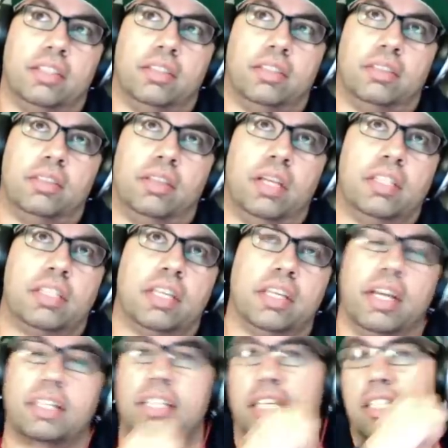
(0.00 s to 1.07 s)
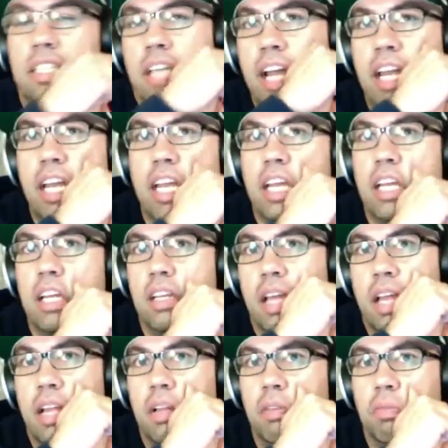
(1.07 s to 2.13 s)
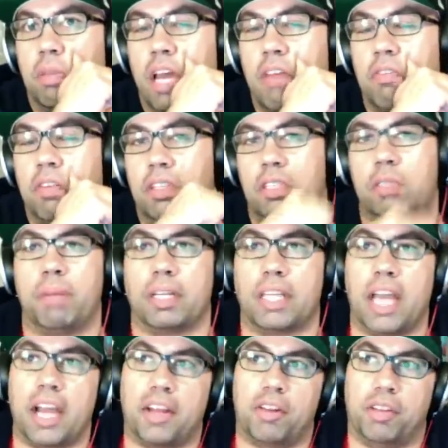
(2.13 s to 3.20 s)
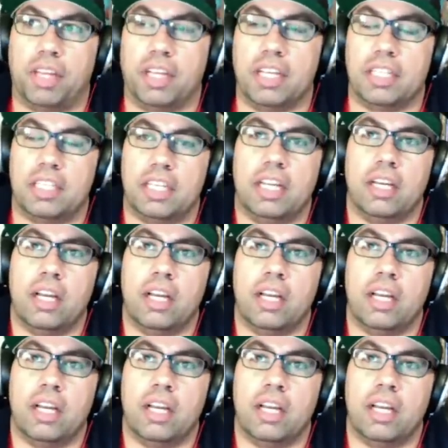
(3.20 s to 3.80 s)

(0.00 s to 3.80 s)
it's it's exciting and and kind of a spectacular thing to see